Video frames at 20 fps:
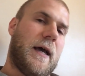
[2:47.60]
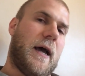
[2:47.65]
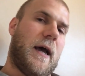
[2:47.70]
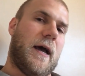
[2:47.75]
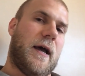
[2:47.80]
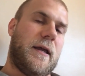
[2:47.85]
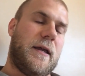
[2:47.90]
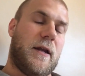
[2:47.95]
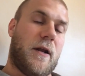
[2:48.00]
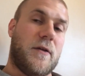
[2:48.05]

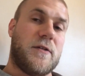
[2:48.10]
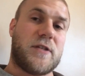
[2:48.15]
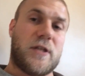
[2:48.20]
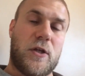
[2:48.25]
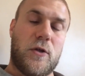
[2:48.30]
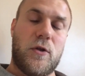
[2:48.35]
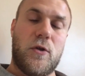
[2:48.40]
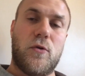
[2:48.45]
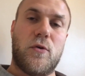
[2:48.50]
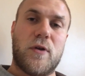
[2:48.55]
So
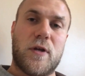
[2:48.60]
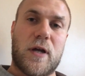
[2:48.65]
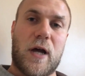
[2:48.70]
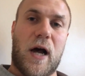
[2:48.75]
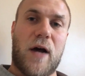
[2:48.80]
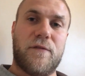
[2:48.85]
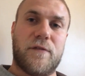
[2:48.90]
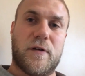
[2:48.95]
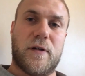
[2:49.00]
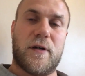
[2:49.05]
you can
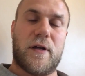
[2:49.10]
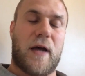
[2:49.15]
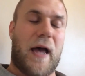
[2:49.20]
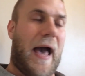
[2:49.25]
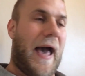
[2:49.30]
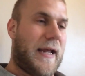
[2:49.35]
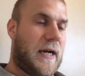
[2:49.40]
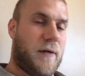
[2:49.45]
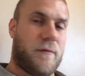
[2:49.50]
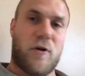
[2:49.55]
cover
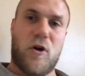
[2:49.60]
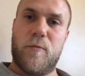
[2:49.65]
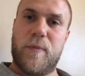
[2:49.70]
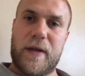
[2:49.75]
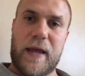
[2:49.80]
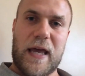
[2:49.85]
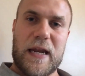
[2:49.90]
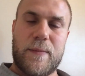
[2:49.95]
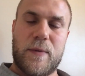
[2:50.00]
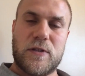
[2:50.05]

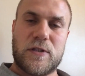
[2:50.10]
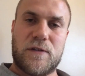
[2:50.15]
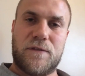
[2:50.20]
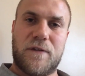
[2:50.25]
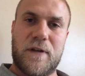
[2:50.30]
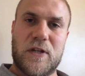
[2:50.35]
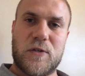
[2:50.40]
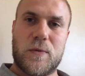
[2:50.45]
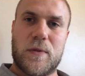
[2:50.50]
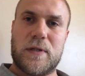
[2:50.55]
anaerobic elements of
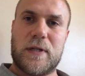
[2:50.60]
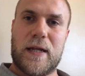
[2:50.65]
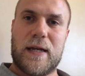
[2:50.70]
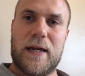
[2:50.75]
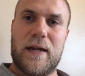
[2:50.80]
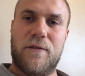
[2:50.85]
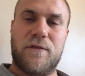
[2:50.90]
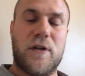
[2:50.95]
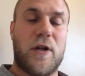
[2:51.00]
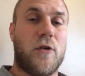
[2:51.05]
fitness with the
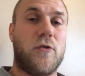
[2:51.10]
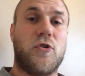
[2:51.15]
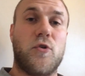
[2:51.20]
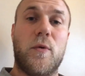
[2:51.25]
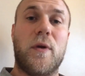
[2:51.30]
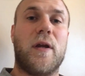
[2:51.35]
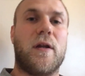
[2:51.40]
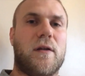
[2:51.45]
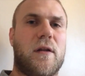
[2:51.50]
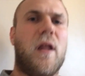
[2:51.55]
deadlift.
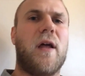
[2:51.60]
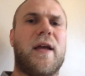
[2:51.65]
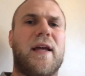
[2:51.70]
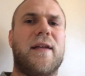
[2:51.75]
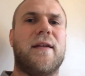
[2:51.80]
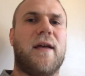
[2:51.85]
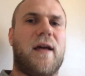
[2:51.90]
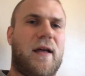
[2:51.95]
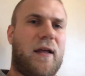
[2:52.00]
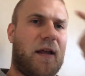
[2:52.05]
Doing
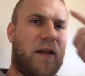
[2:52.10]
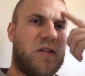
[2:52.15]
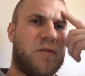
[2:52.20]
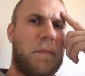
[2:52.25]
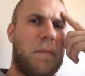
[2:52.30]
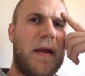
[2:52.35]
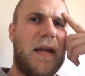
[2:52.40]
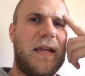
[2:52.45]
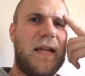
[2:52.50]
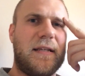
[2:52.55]
as
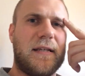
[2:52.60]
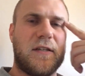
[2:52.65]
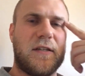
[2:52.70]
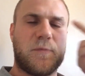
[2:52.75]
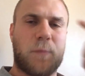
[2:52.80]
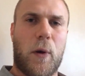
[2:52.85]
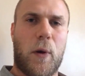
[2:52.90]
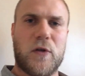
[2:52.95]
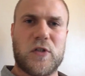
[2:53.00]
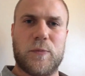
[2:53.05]
many
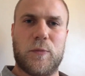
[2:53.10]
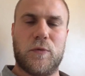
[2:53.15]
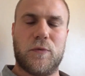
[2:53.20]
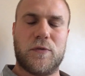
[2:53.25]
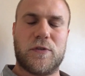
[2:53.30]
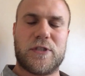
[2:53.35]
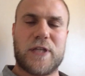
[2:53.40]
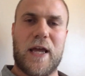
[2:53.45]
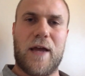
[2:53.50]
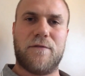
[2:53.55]
as
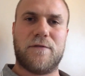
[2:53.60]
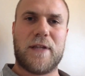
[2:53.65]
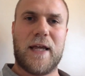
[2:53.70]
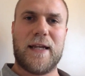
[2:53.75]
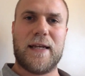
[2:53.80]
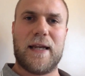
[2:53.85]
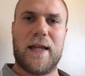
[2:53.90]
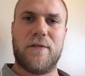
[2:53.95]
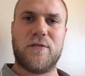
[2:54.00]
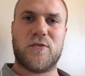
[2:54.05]
possible set of
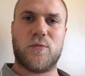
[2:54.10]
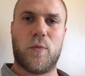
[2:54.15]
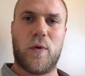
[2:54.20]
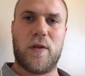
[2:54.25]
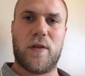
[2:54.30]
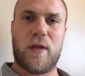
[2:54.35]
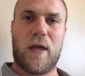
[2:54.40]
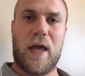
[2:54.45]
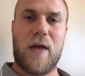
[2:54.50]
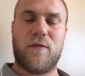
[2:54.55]
deadlifts
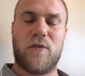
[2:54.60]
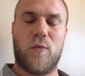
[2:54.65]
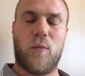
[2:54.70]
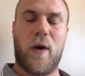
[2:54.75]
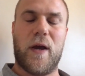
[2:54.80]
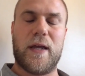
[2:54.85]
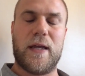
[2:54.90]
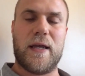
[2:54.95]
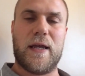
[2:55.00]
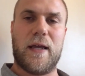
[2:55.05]
with a heavy
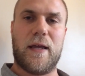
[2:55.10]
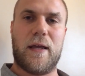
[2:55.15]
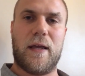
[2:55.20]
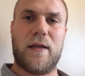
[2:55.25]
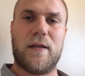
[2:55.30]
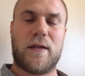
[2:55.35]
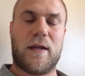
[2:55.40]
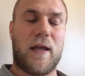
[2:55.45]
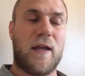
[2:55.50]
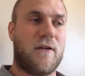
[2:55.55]
weight,
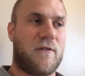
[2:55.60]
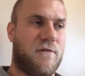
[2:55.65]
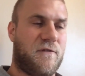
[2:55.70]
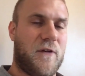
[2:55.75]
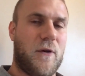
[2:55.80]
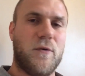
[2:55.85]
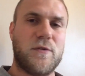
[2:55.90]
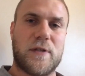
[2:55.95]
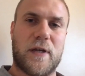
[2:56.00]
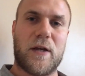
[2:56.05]
it
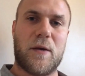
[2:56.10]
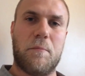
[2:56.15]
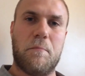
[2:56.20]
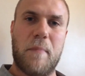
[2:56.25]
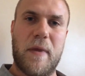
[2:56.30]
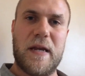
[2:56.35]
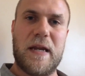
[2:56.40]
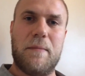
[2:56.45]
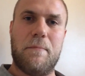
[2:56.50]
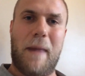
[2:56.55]
feels like a
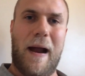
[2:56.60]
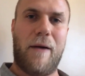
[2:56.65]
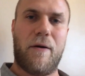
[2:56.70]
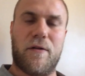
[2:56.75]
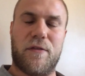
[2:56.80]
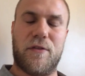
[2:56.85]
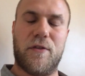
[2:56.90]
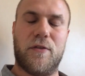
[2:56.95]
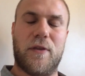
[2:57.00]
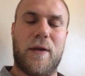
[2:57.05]
mini
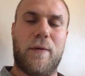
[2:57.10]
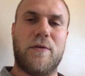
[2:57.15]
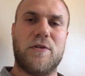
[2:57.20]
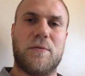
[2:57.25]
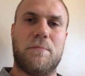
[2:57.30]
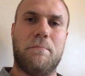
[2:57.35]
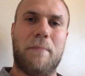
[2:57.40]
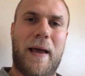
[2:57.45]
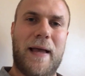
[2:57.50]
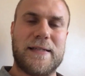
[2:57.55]
marathon. There
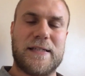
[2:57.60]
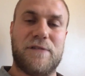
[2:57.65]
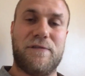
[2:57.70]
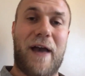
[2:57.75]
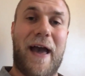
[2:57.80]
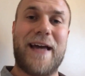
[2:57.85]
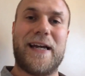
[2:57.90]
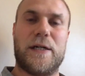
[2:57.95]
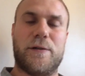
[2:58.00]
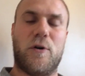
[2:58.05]
is a
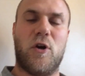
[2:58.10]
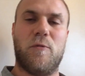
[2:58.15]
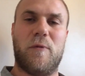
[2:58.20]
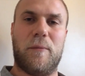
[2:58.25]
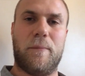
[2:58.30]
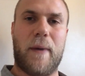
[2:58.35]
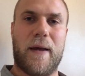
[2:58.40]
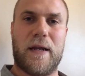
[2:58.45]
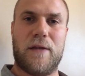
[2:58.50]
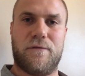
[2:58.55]
massive
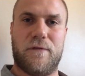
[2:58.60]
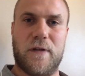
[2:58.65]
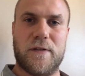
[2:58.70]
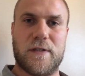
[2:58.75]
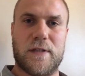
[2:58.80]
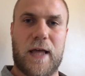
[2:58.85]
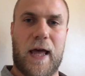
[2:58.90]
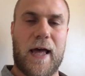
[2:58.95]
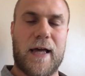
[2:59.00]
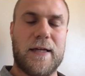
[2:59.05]
anaerobic
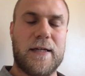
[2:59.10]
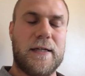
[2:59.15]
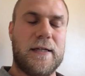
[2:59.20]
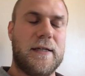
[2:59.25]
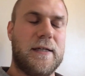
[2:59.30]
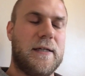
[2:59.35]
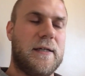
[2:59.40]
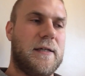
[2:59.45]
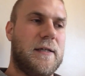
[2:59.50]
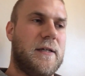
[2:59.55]
benefit to that.
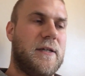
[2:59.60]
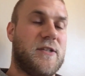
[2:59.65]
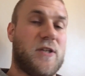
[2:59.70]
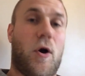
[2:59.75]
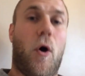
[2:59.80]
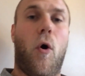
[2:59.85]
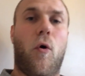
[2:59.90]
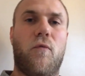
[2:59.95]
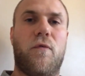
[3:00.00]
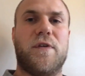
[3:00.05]

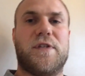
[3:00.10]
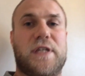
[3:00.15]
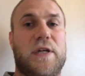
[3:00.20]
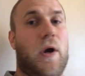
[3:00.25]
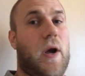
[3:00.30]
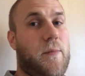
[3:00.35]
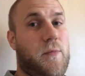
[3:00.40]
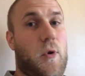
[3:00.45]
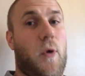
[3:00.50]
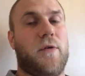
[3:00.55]
So obviously
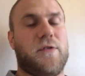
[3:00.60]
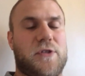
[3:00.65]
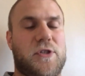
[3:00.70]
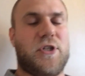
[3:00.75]
I'm not